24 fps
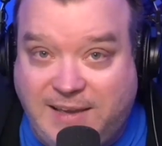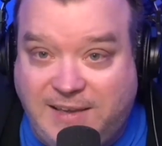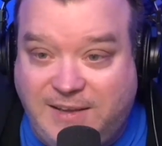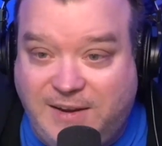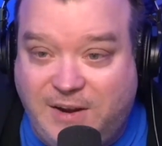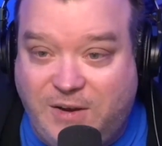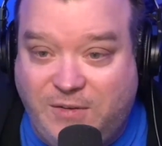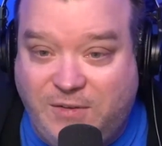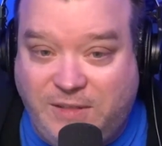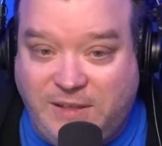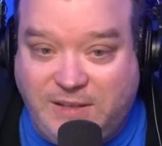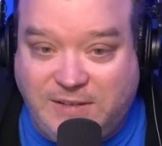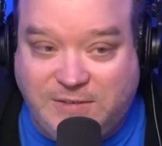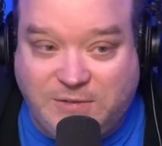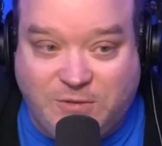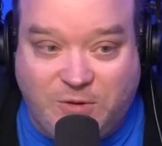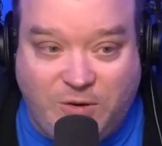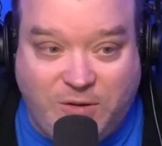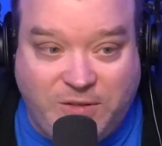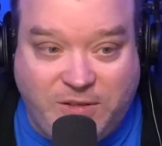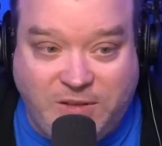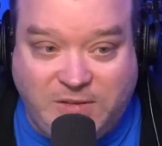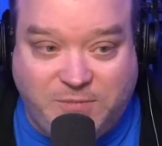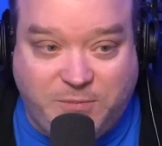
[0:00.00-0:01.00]
You know, these are
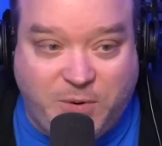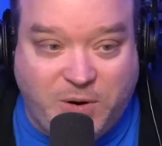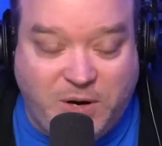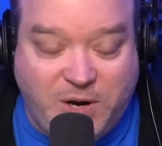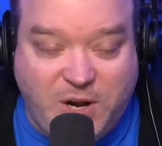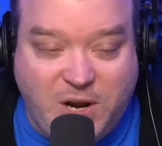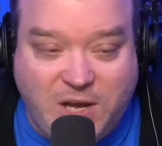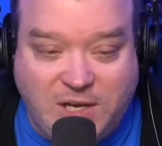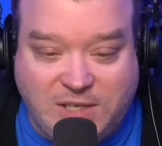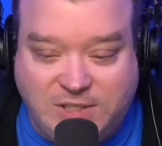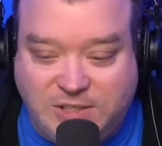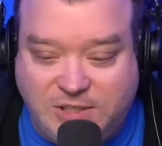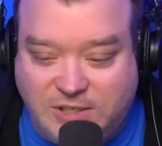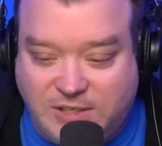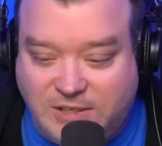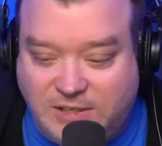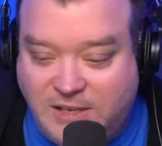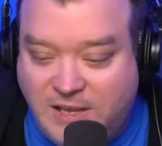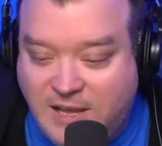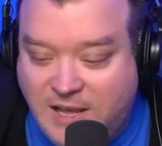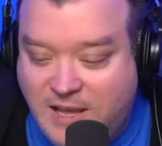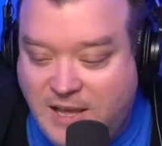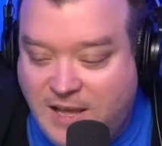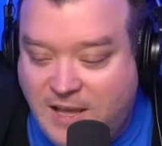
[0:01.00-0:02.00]
all these production
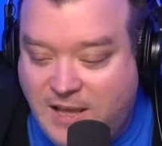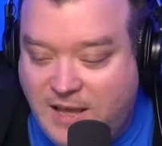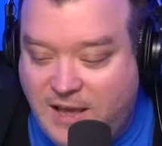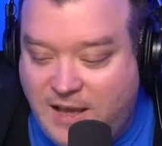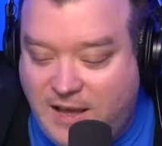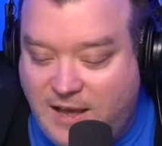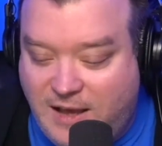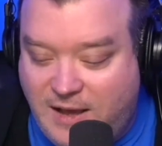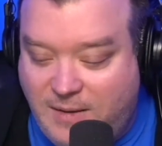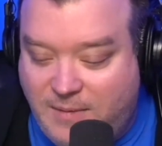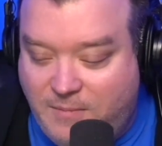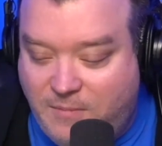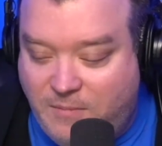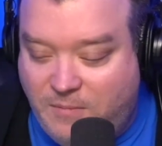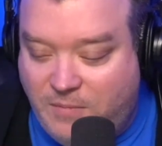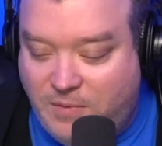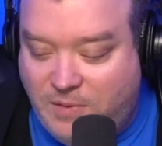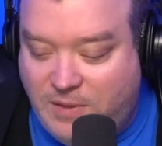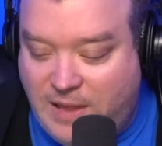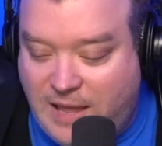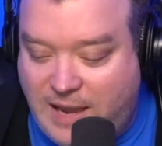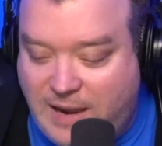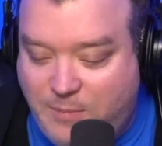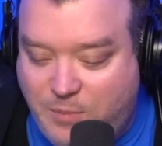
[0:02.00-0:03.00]
um,
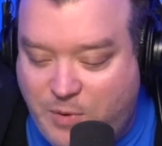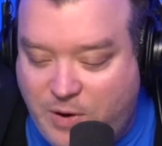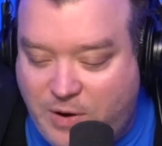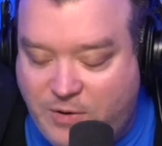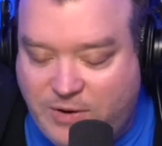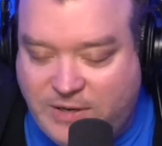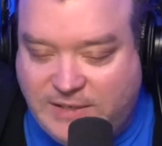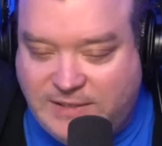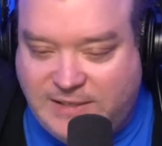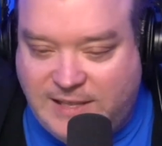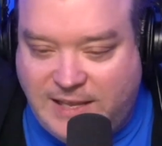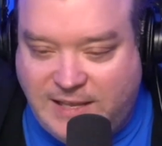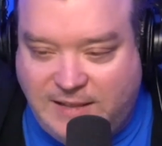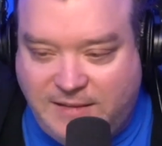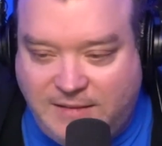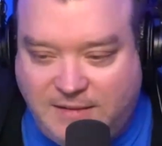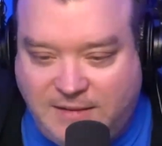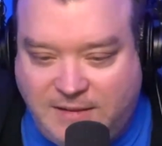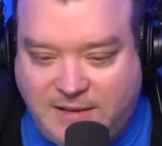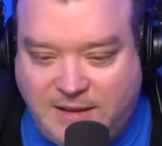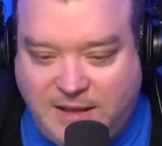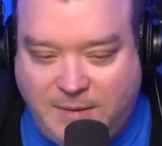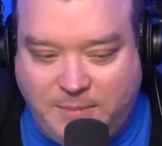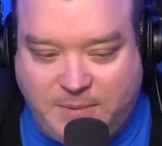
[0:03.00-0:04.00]
libraries that
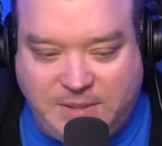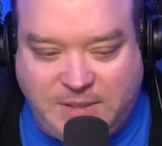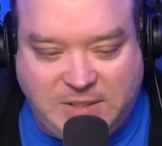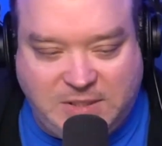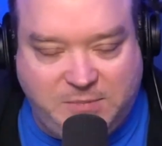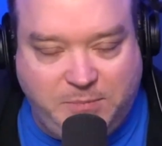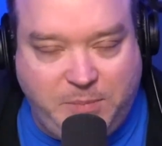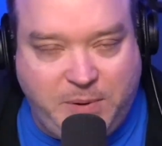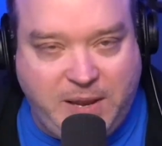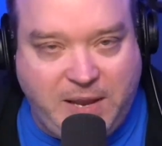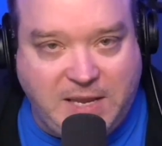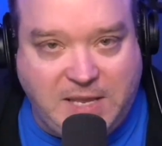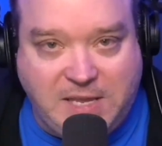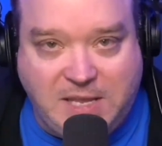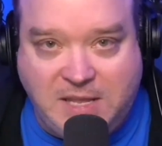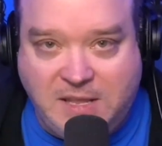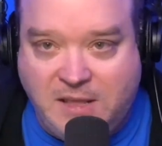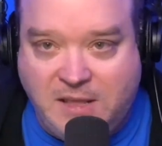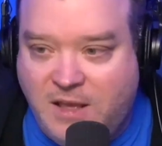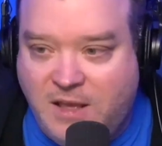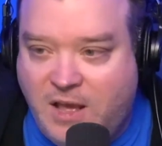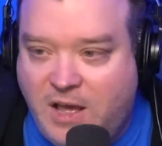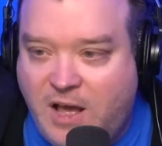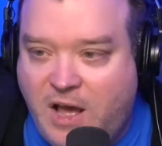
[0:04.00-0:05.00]
companies spent
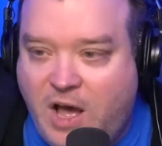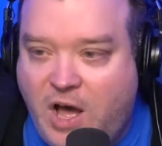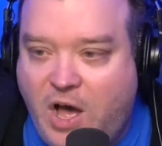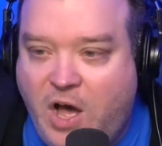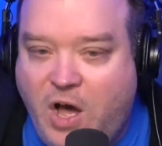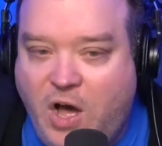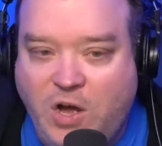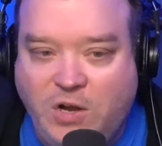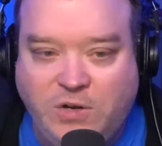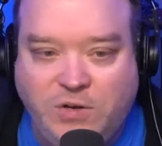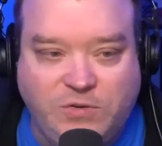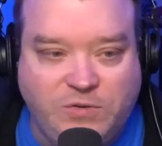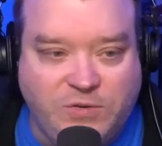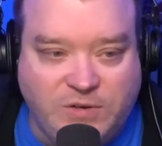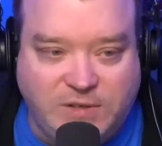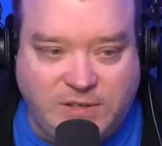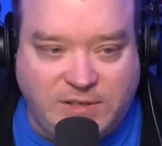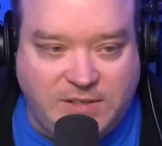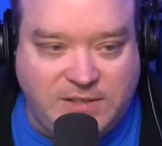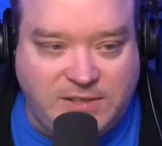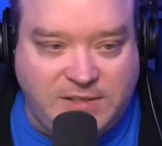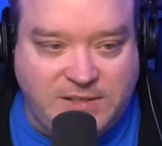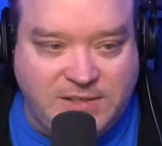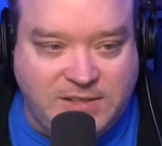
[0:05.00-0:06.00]

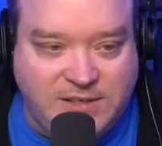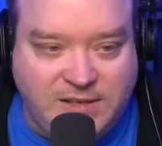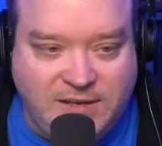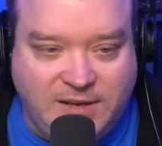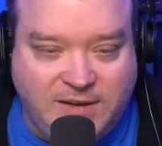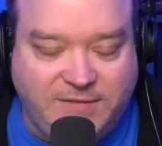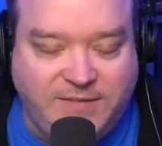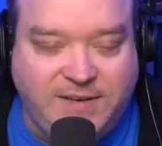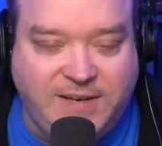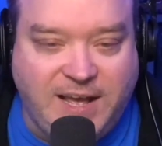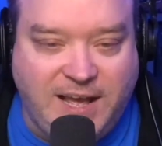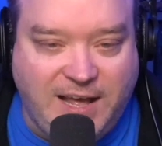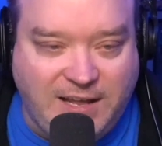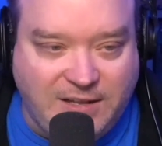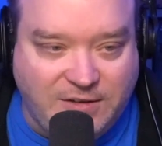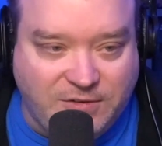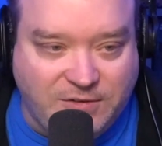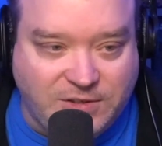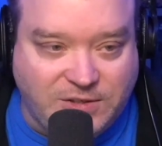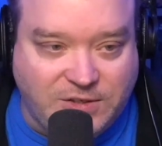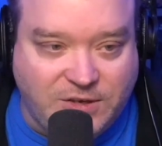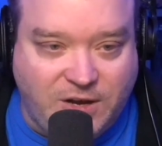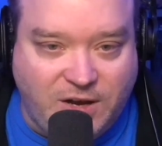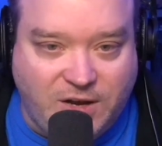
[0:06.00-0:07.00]
hundreds of
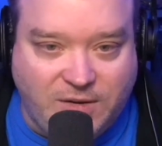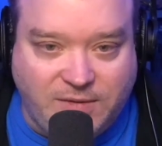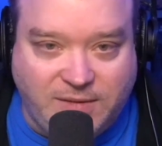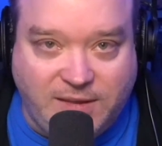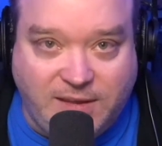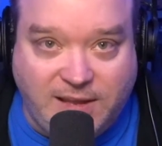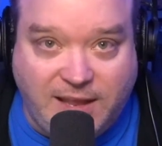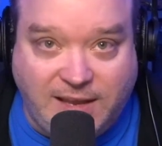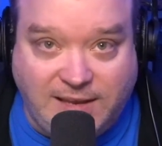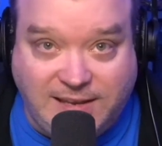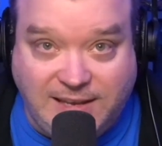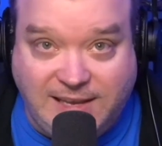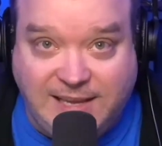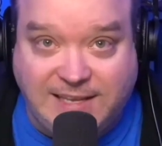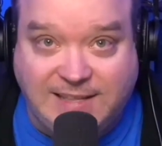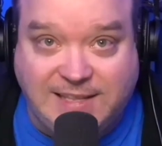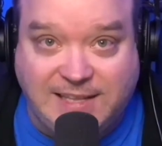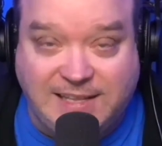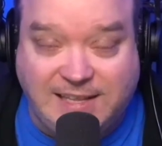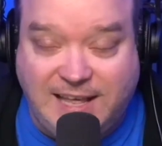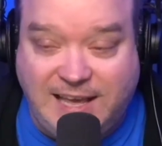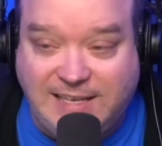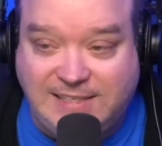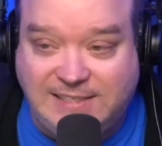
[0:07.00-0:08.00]
dollars on that to get
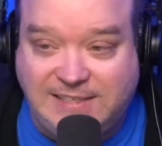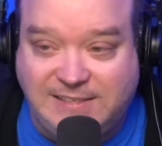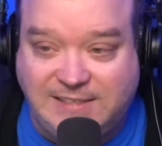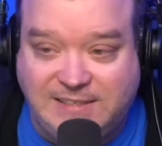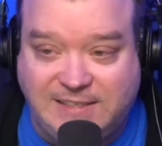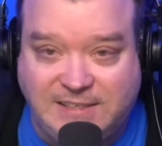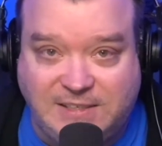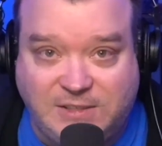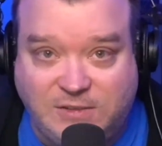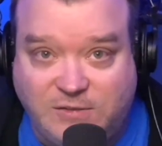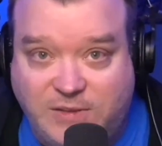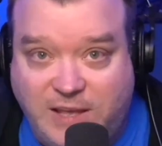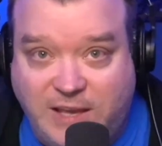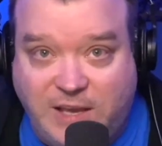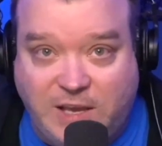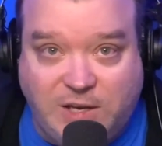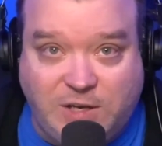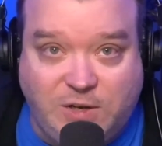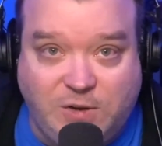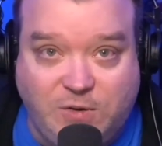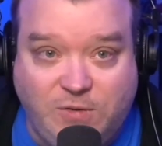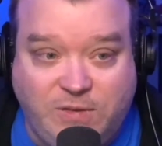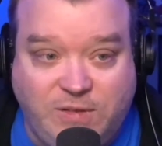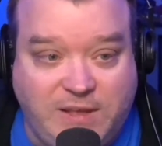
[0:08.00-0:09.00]
the licensing so they could
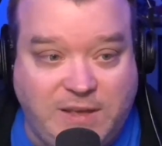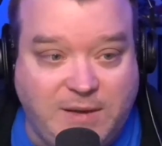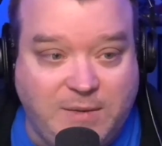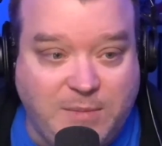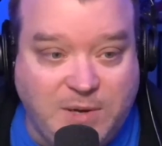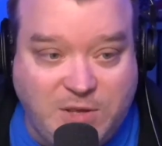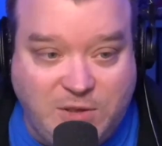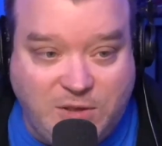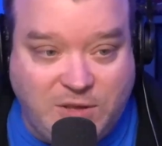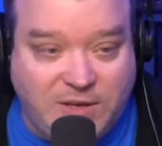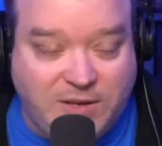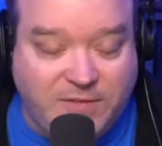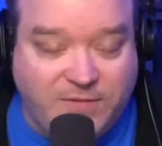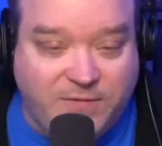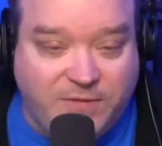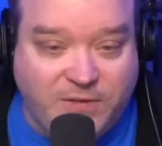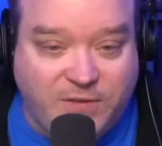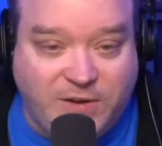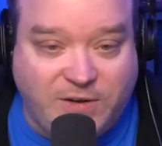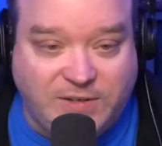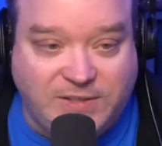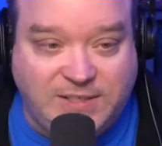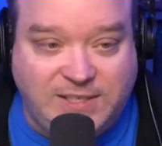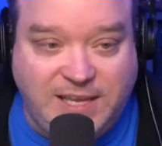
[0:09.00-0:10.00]
do the imaging for
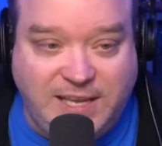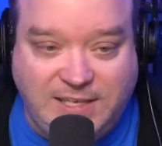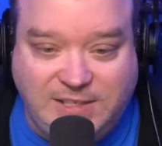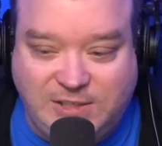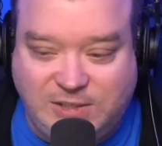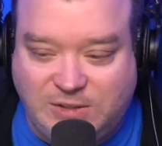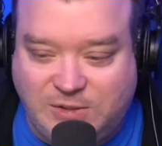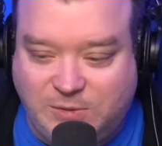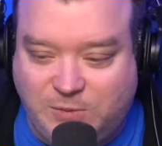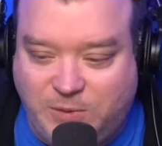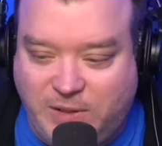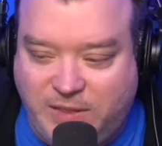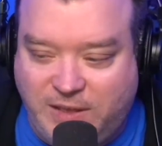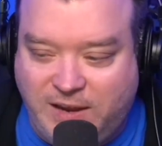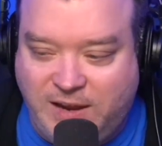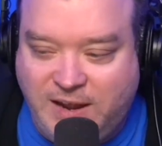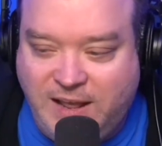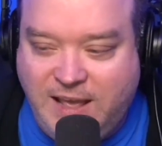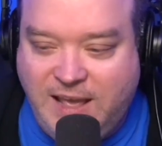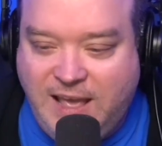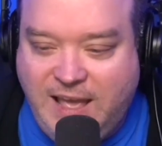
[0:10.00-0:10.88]
their stations with it.